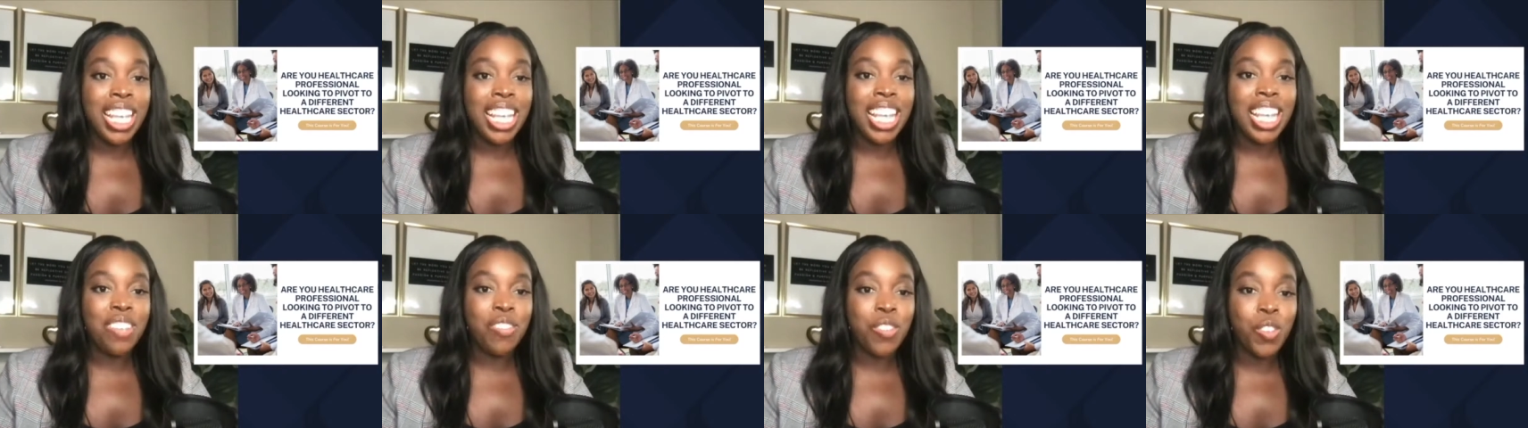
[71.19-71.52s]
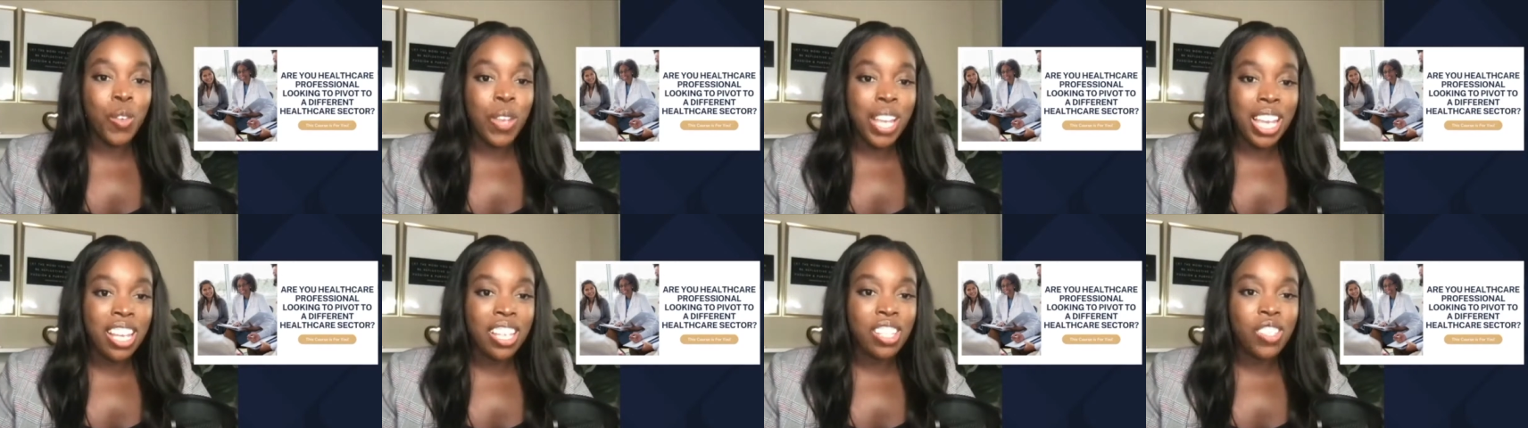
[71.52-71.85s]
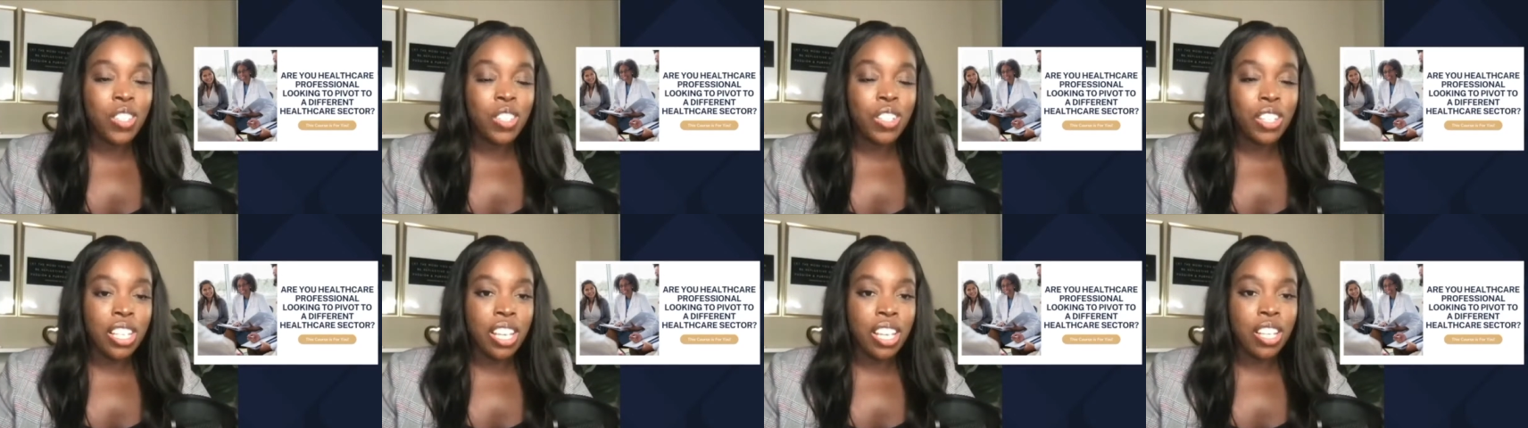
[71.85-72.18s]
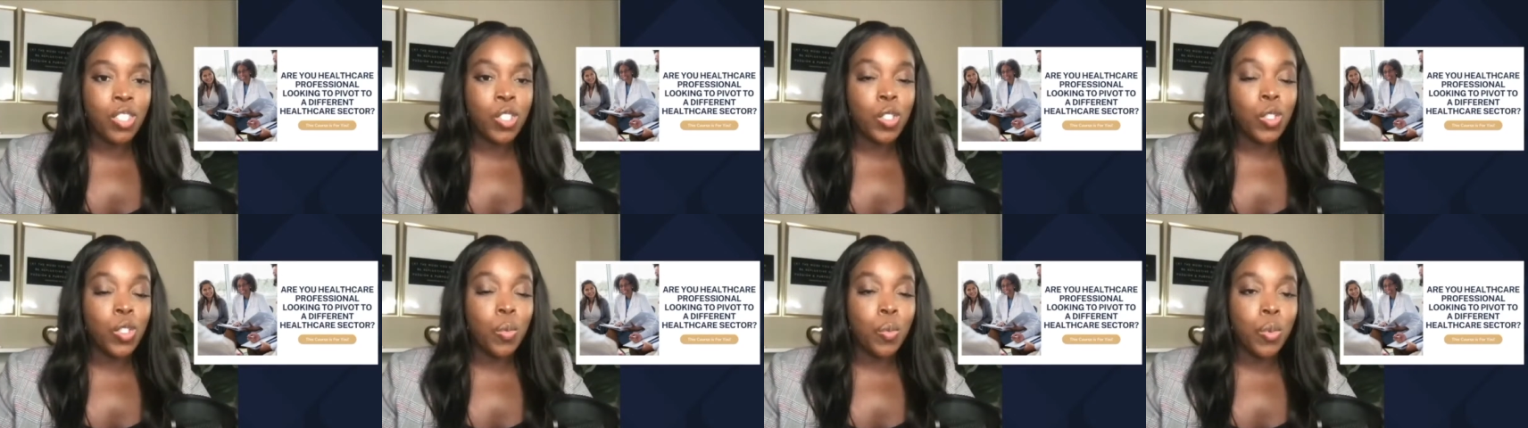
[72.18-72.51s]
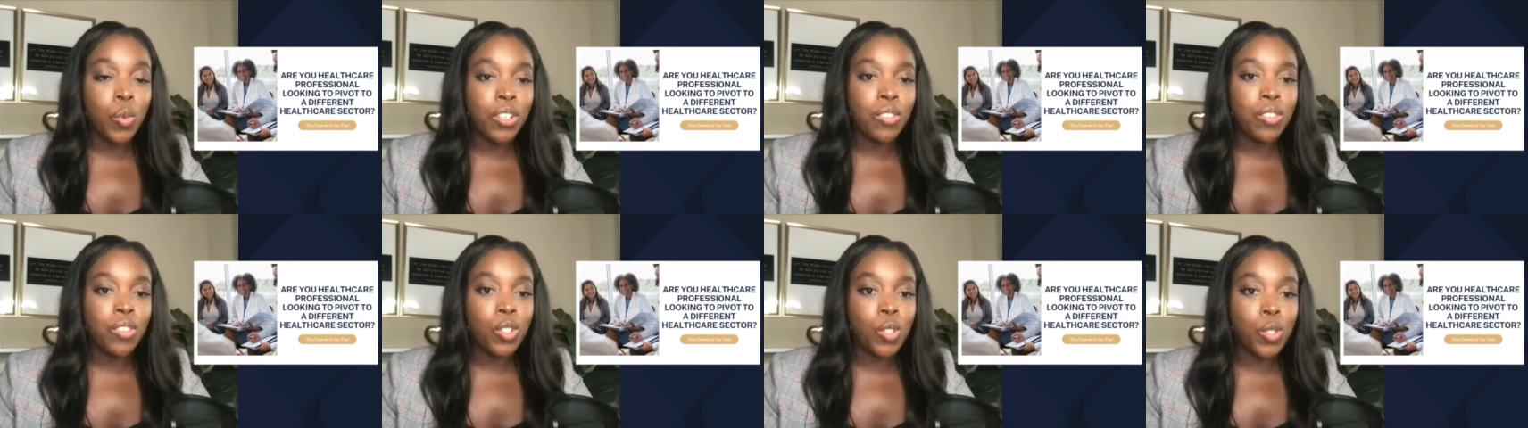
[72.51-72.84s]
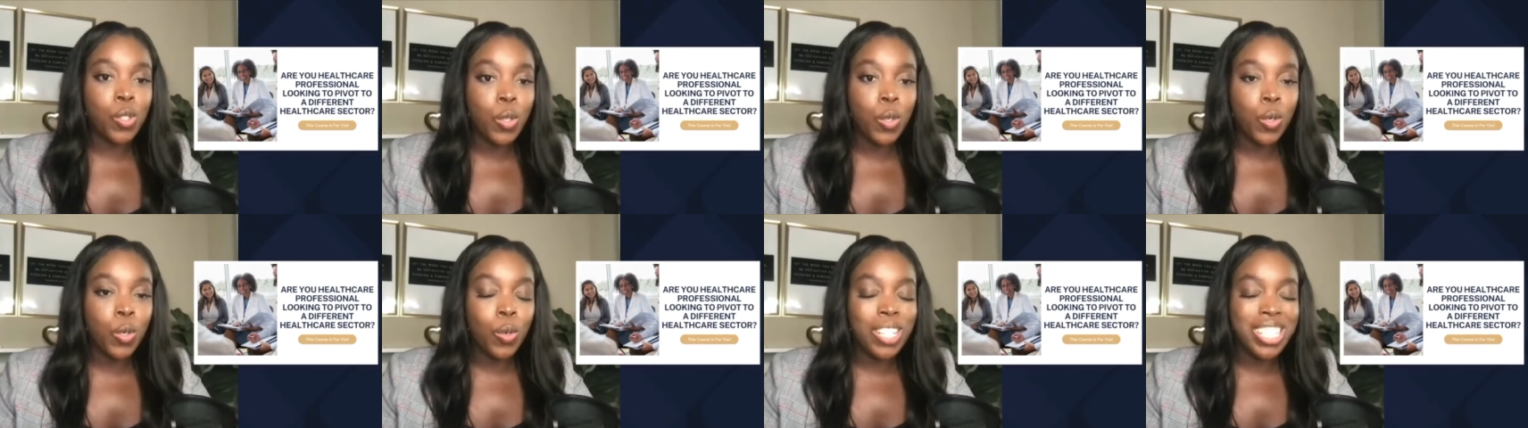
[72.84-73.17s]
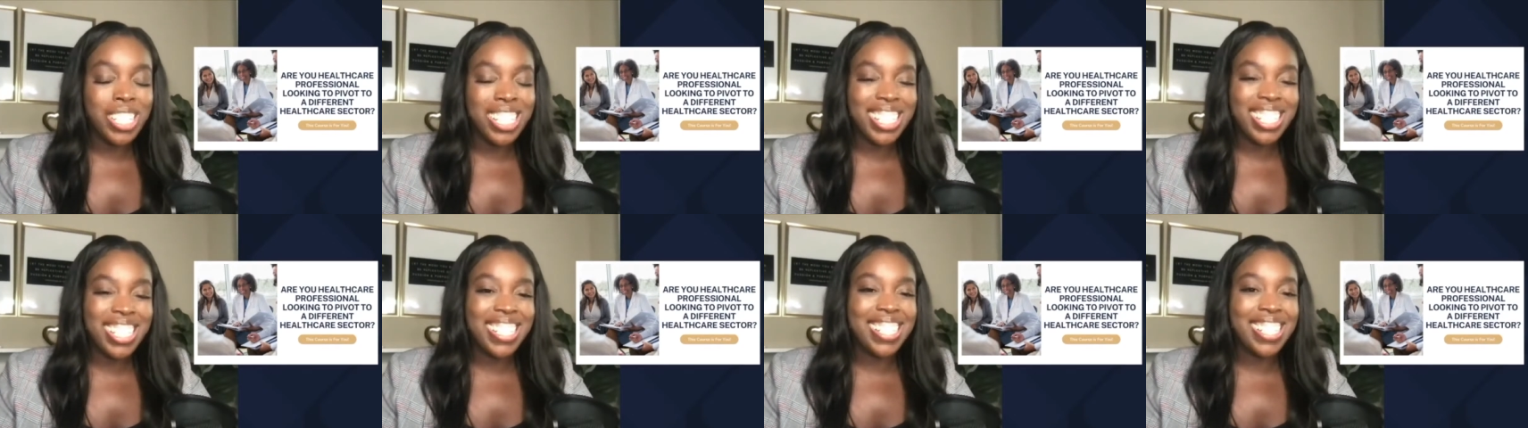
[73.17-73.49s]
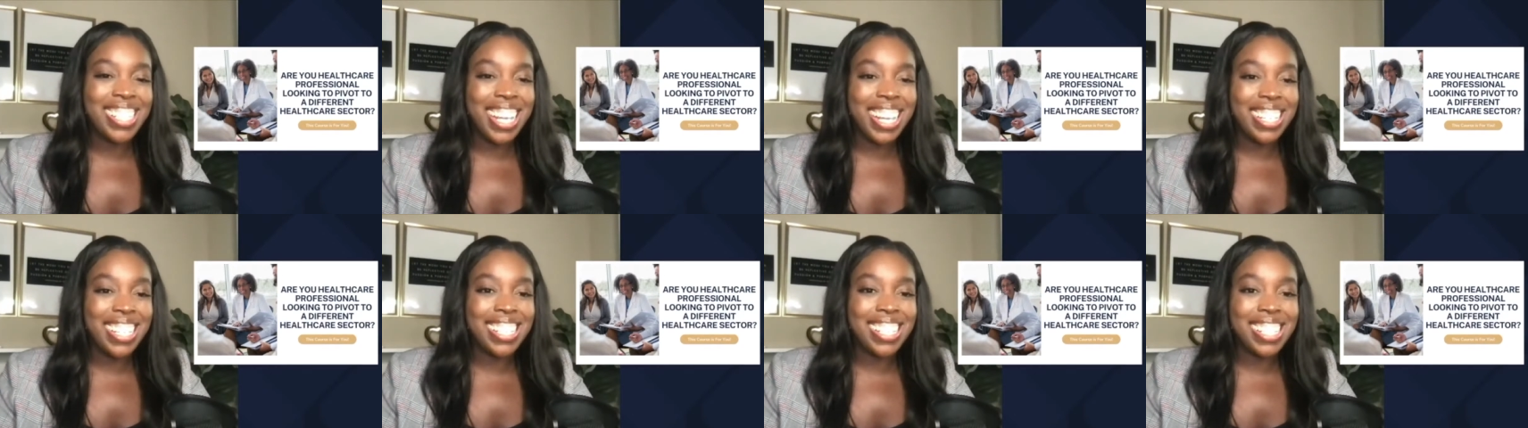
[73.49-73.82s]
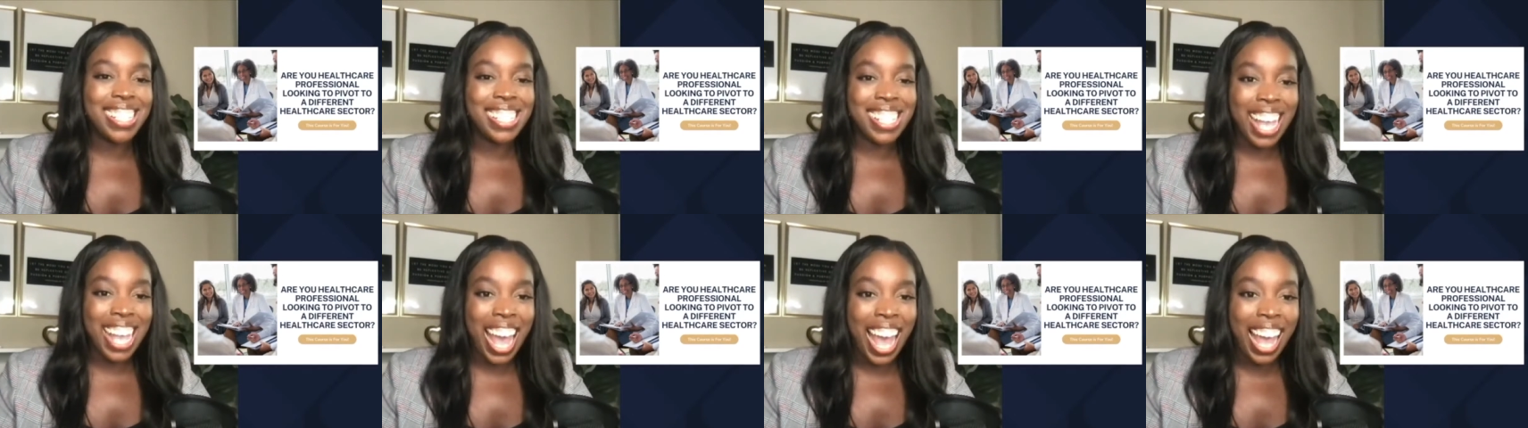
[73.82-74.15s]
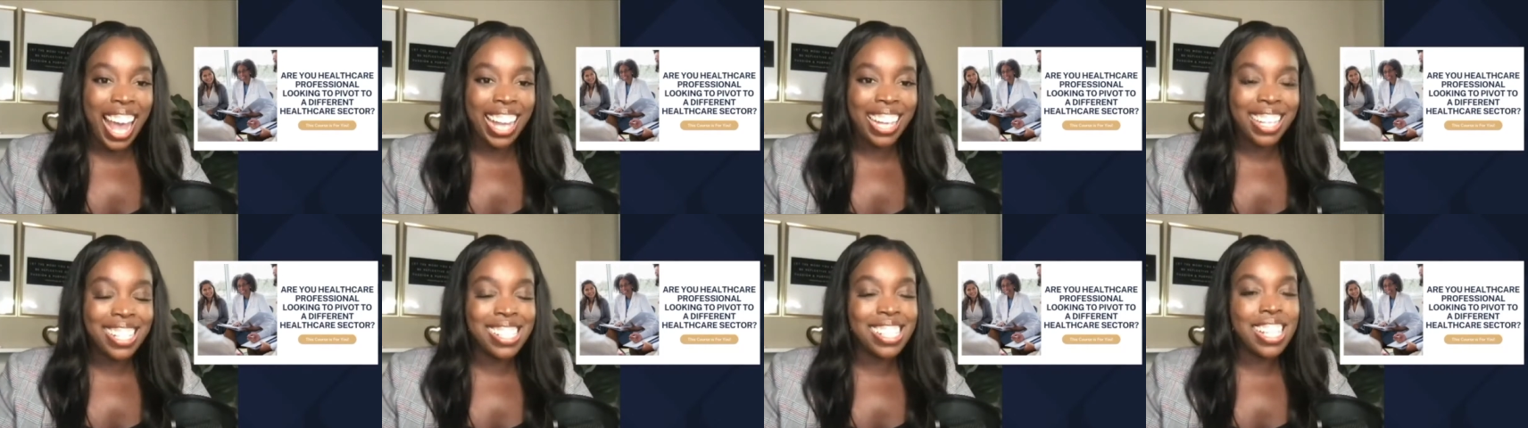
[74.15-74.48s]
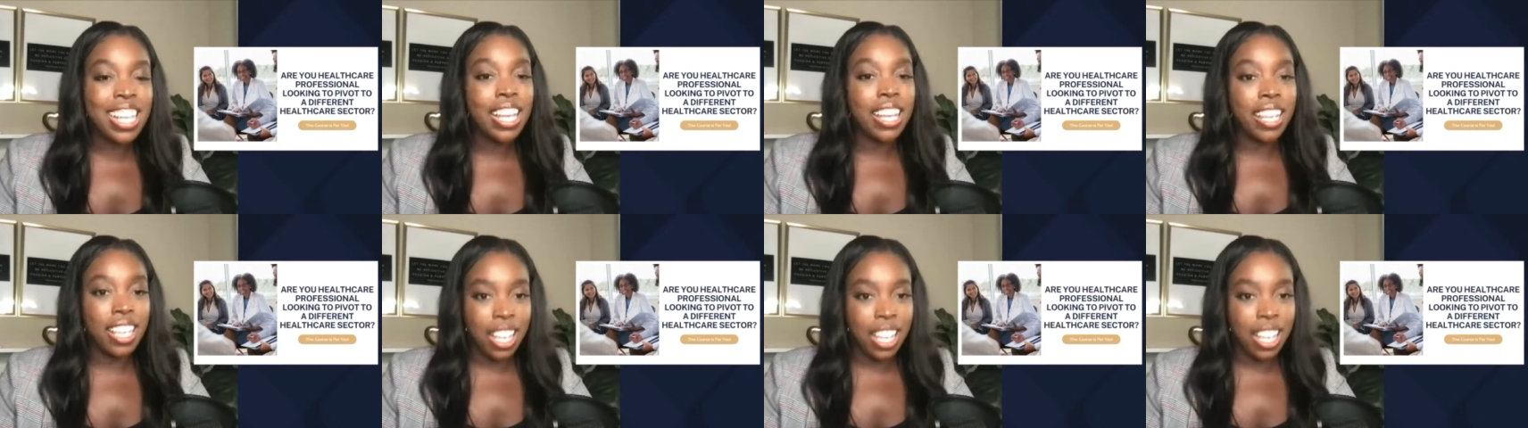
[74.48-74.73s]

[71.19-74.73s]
If you answered yes to one of the 2 questions I just asked,